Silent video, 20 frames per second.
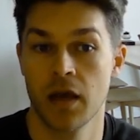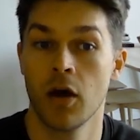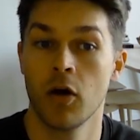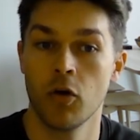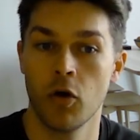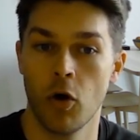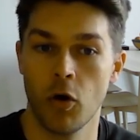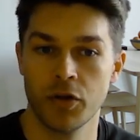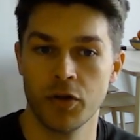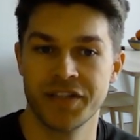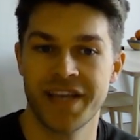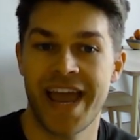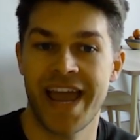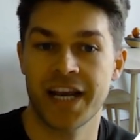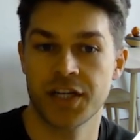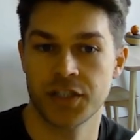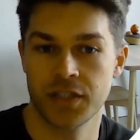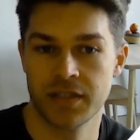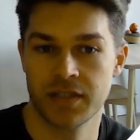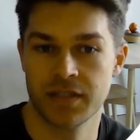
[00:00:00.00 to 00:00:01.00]
called
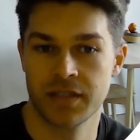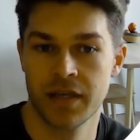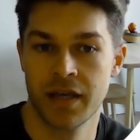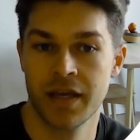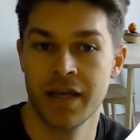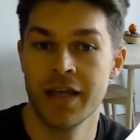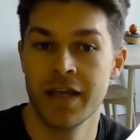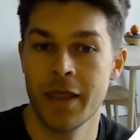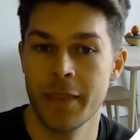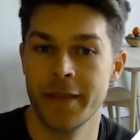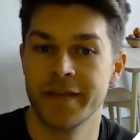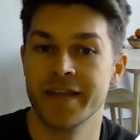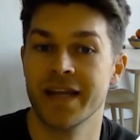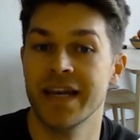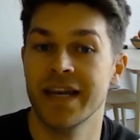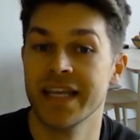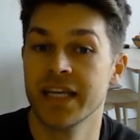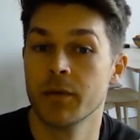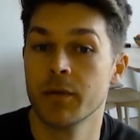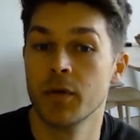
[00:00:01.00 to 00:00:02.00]
actions that are
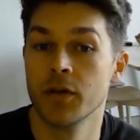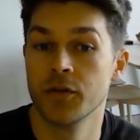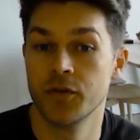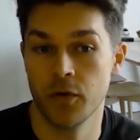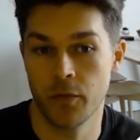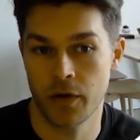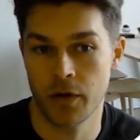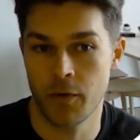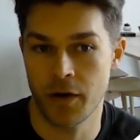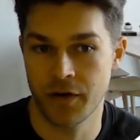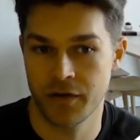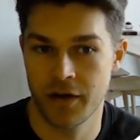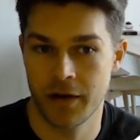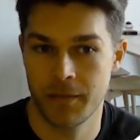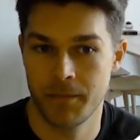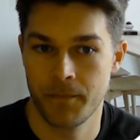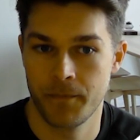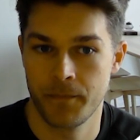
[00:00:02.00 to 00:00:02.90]
linkable during runtime.